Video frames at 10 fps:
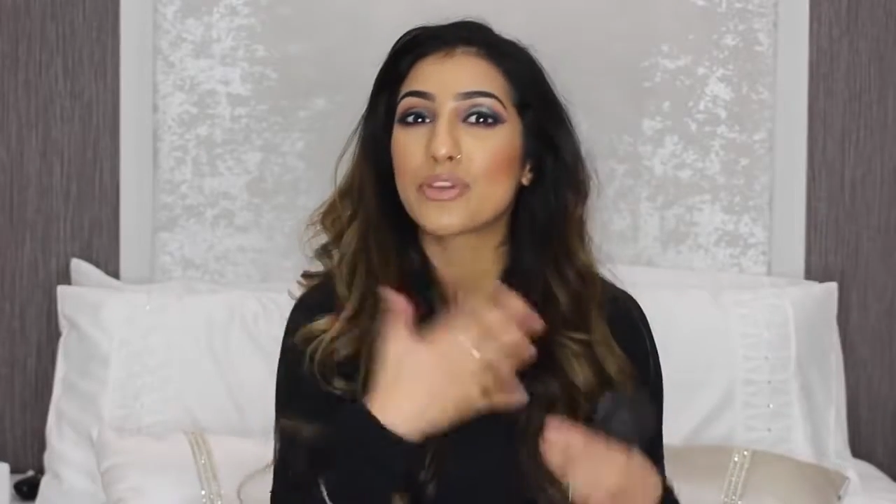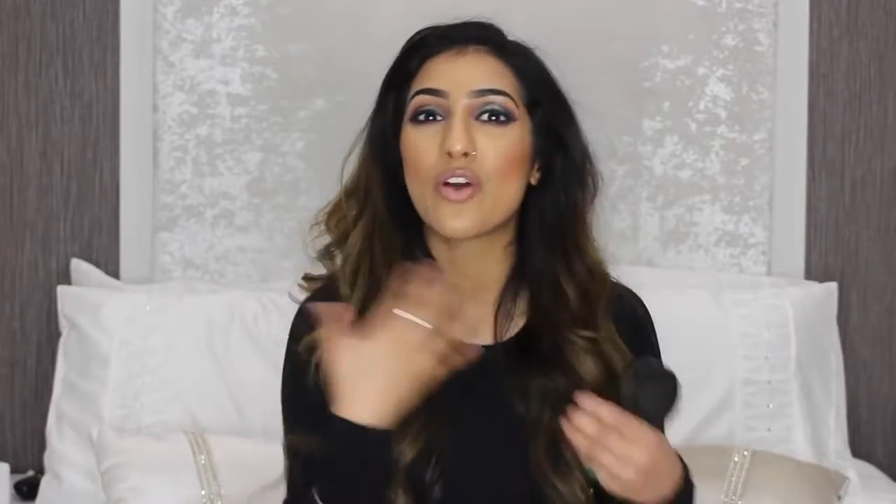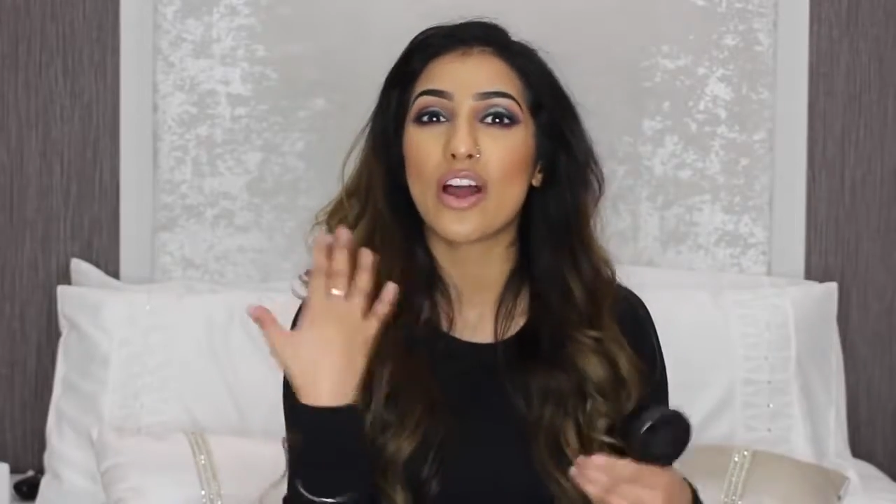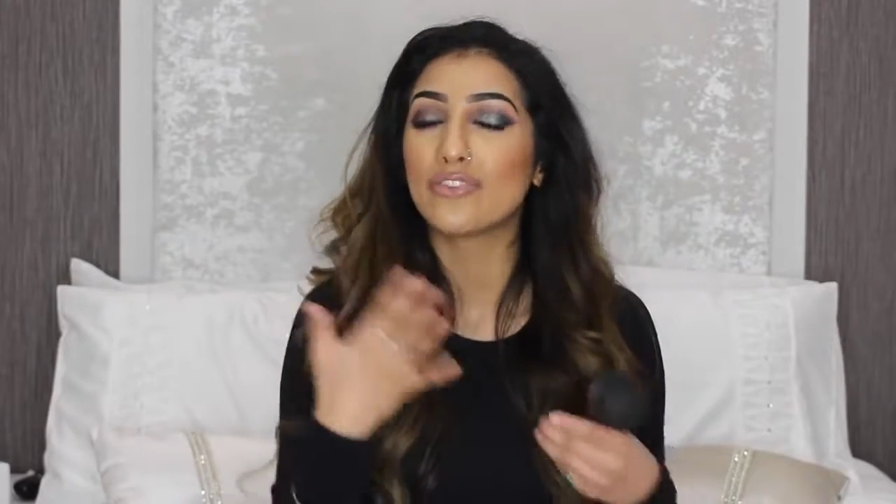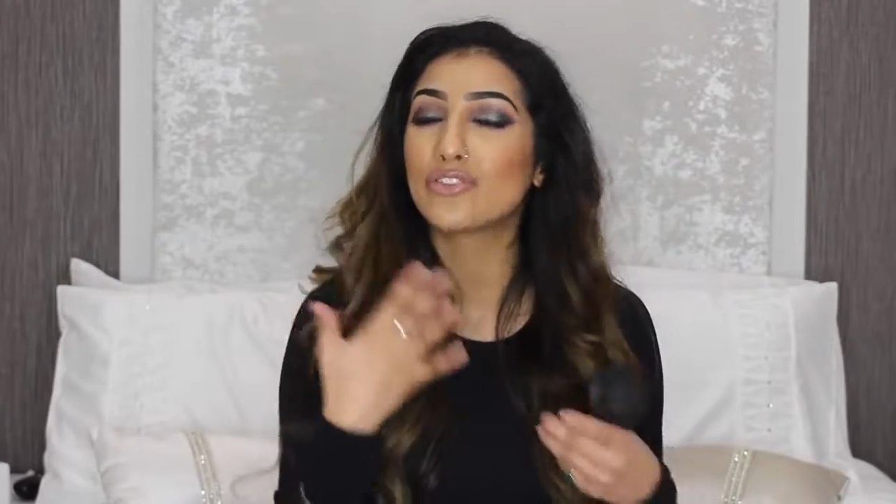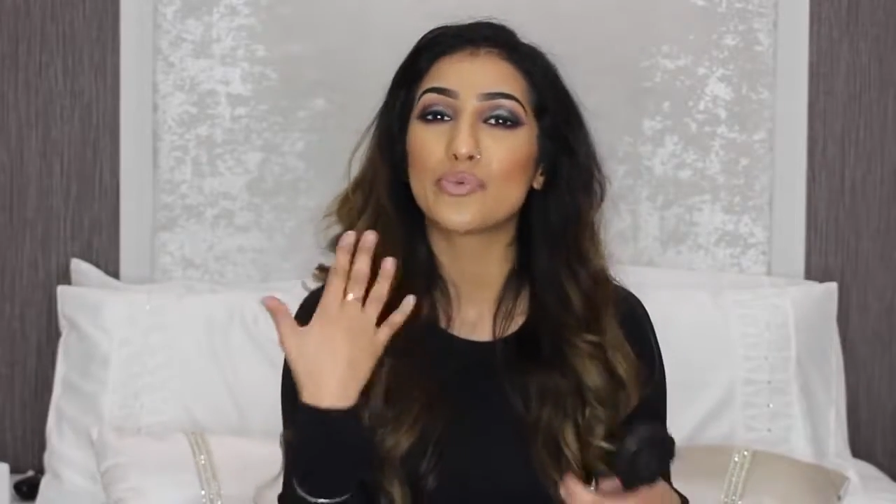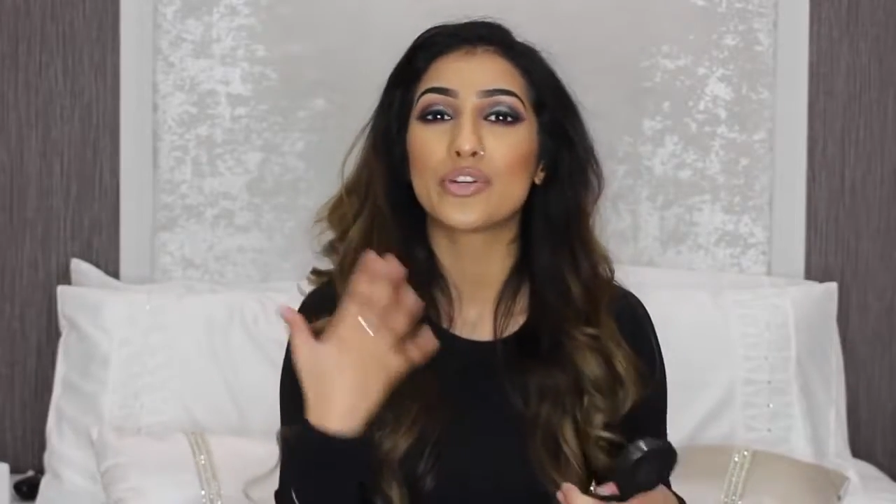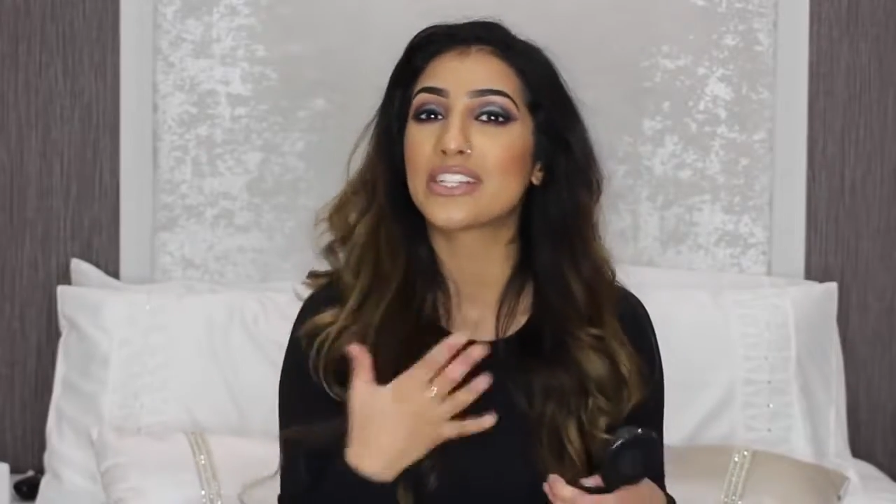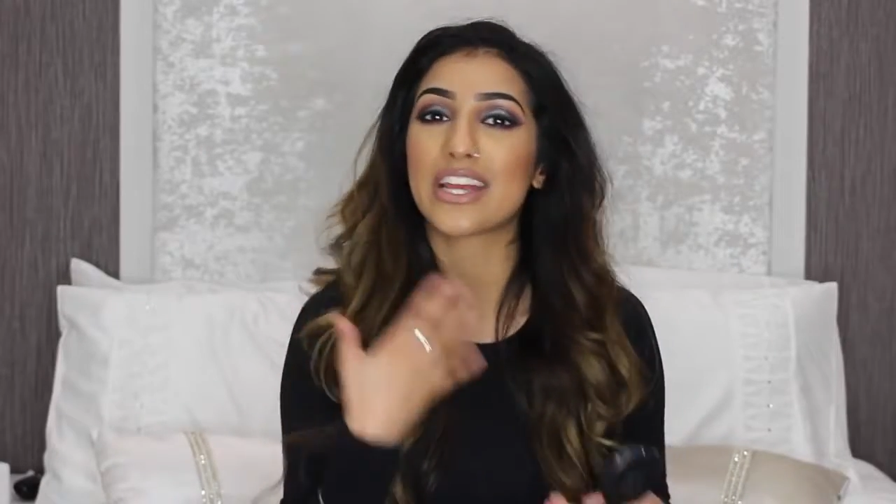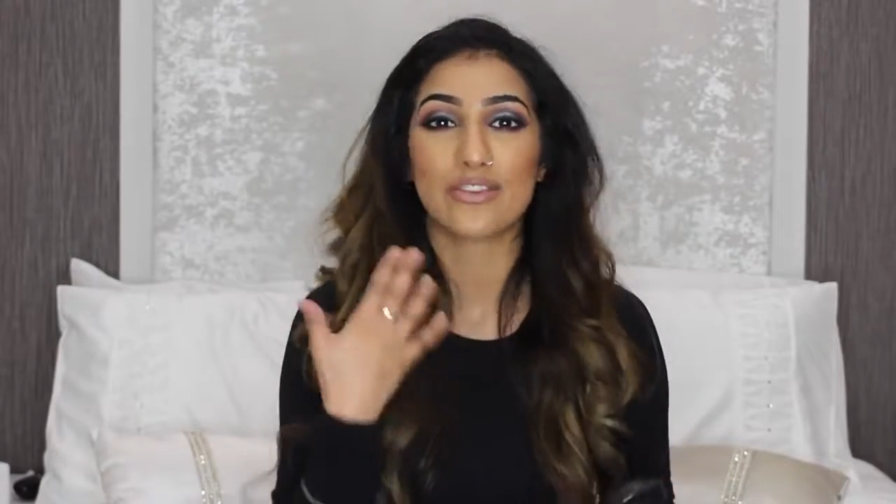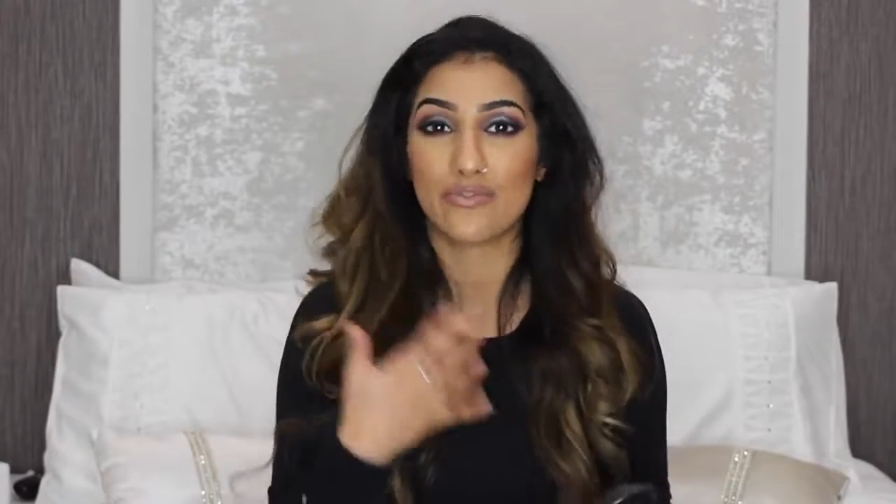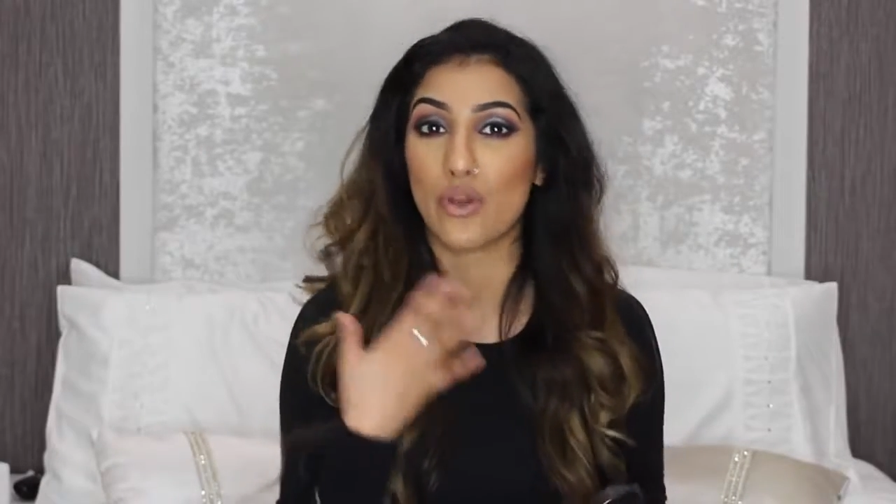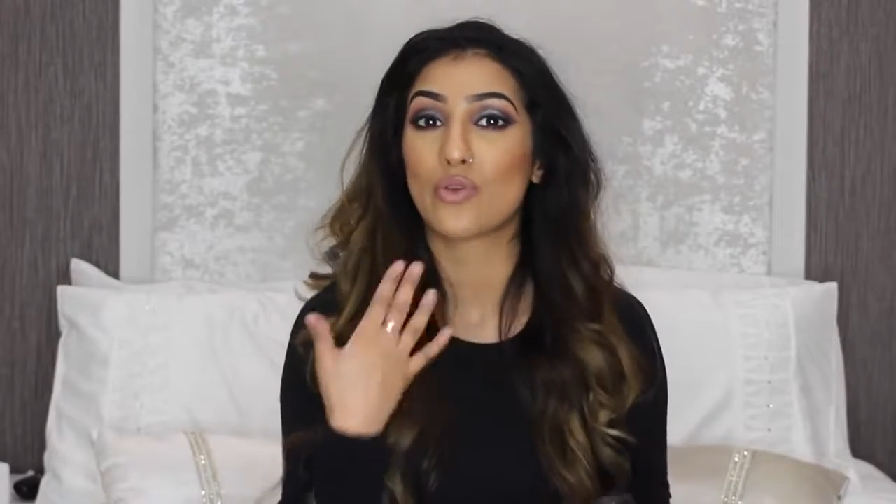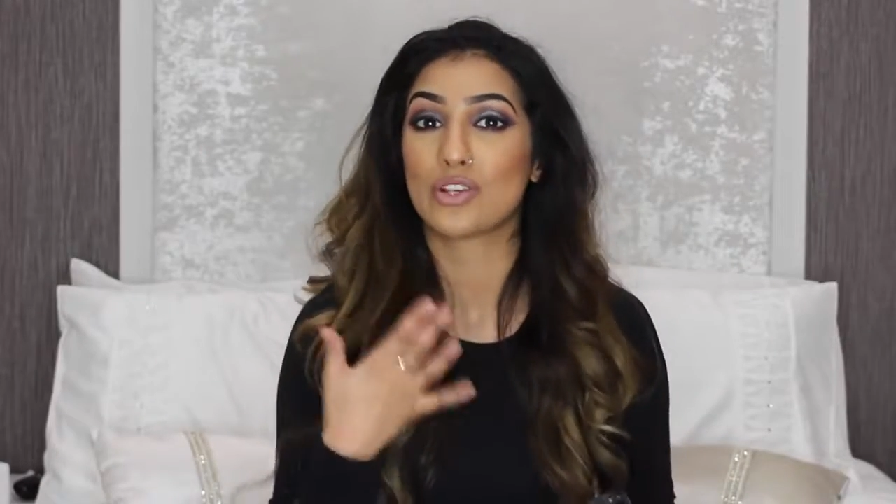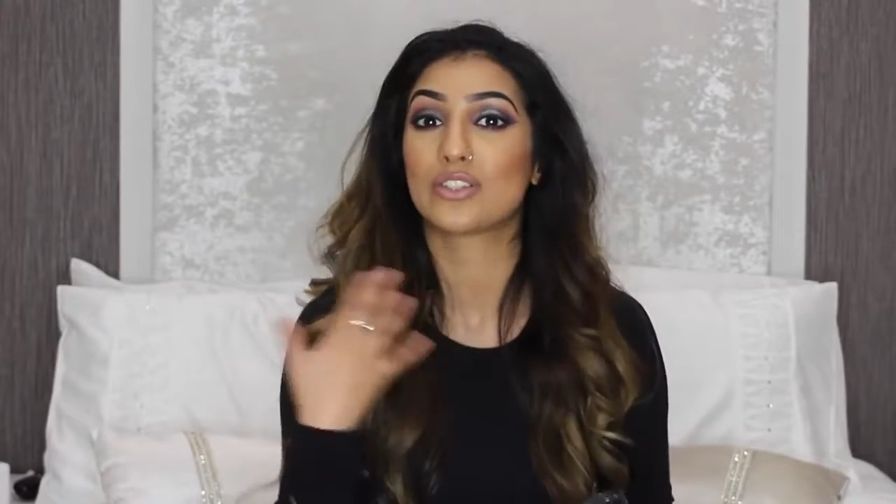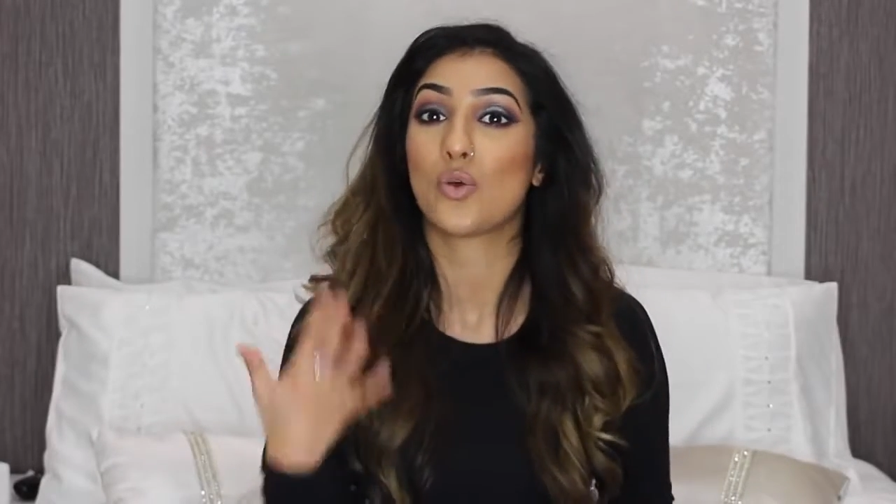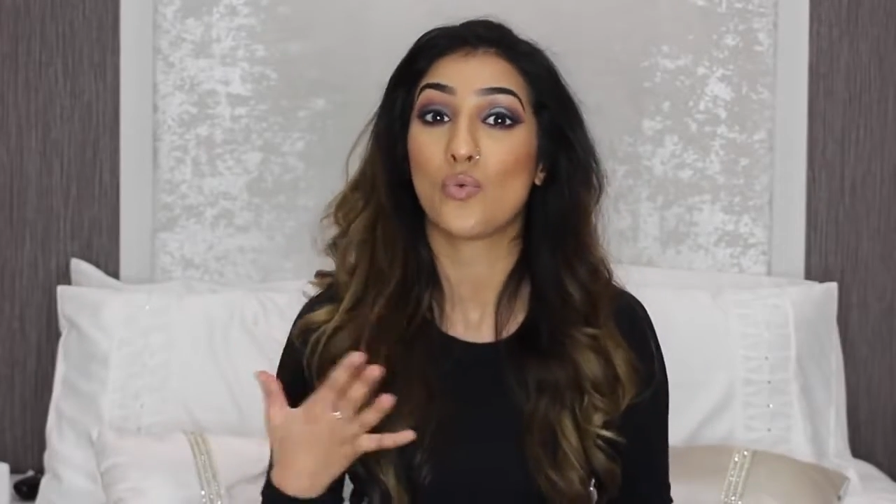You kind of don't want to take the focus